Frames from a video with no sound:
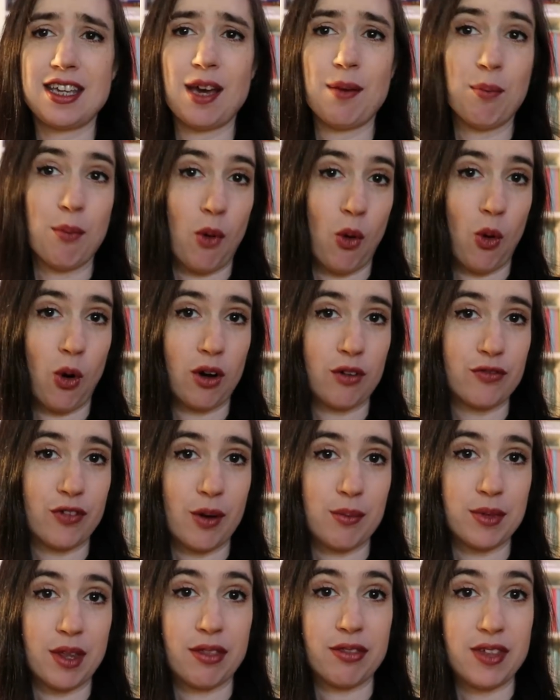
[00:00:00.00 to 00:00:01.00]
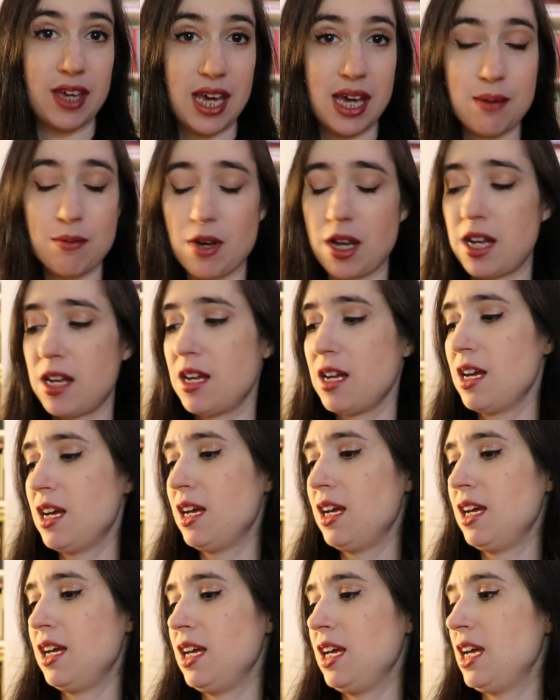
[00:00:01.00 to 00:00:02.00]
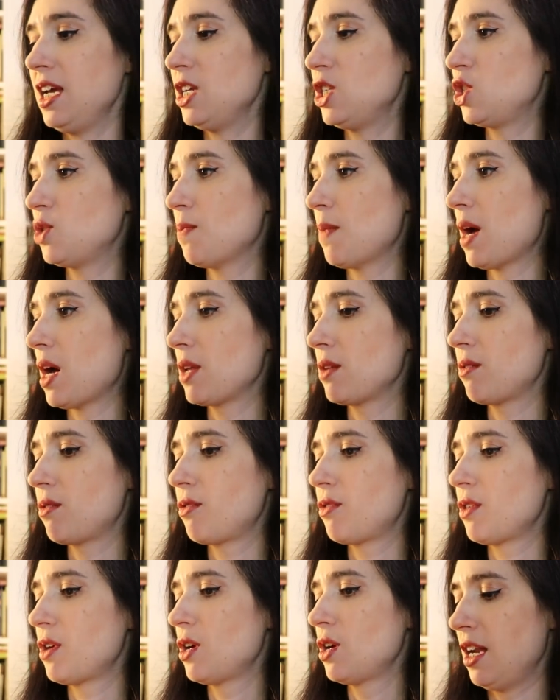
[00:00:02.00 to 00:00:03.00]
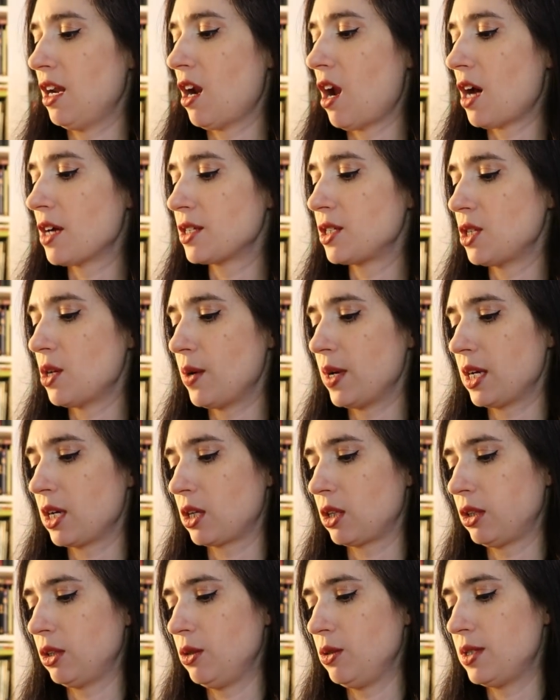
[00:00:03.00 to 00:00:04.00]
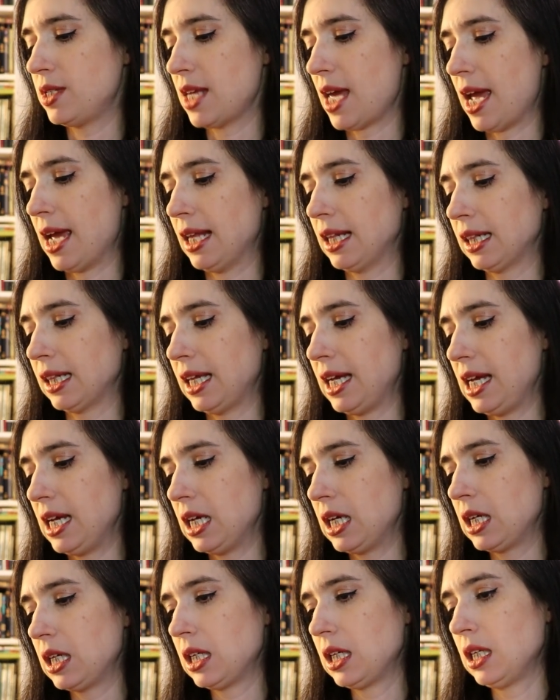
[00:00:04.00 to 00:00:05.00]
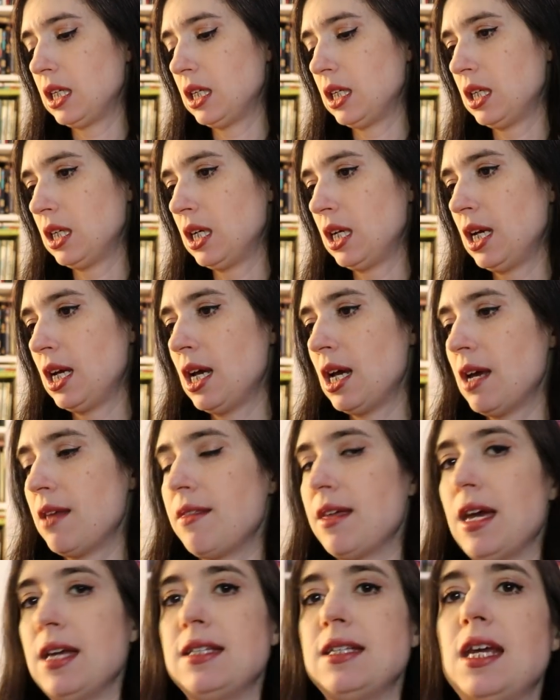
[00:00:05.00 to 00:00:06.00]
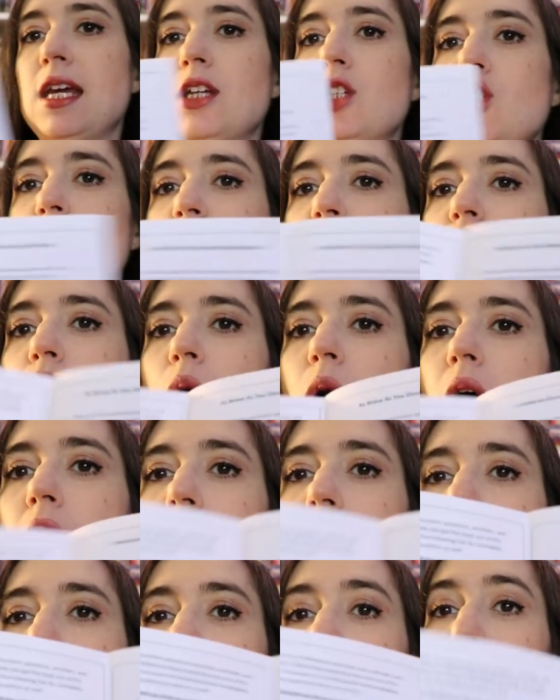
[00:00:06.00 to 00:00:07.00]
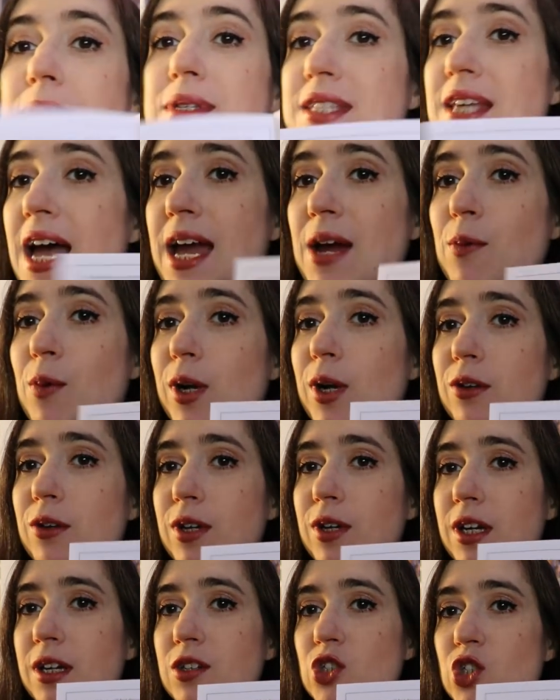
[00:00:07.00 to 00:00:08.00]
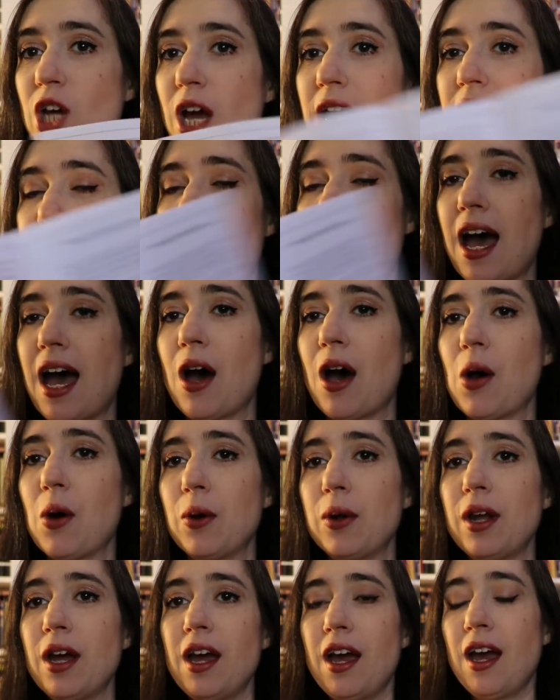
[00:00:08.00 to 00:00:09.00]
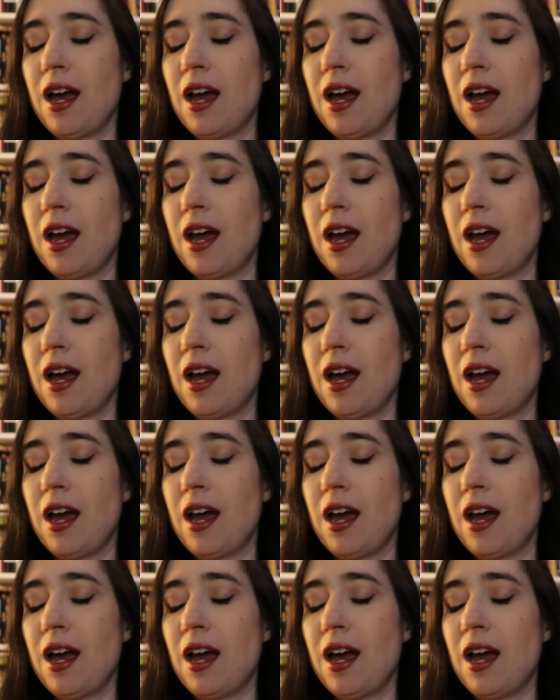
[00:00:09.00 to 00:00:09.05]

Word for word: get more from the theme each month. And it also includes a link that takes you to our website where you can check out